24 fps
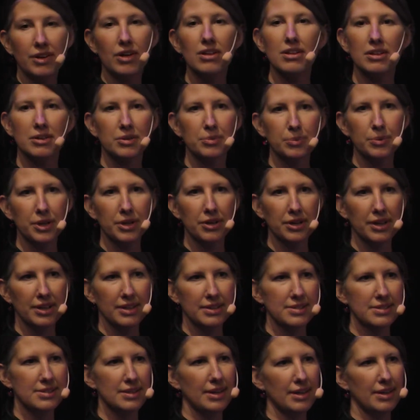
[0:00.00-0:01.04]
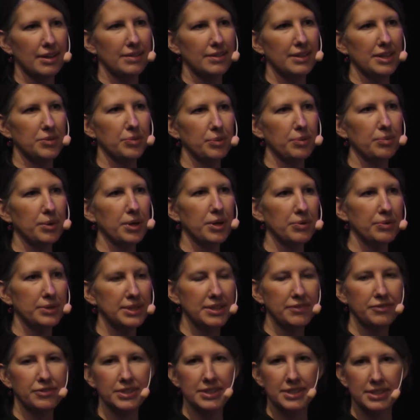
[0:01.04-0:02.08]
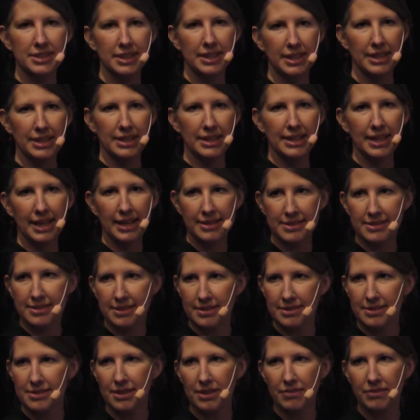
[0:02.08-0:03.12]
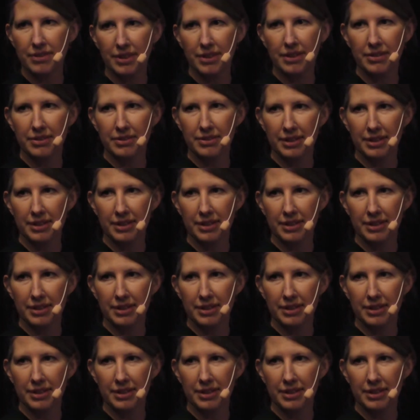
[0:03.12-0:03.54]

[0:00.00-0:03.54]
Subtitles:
all our work is that we work with different cases of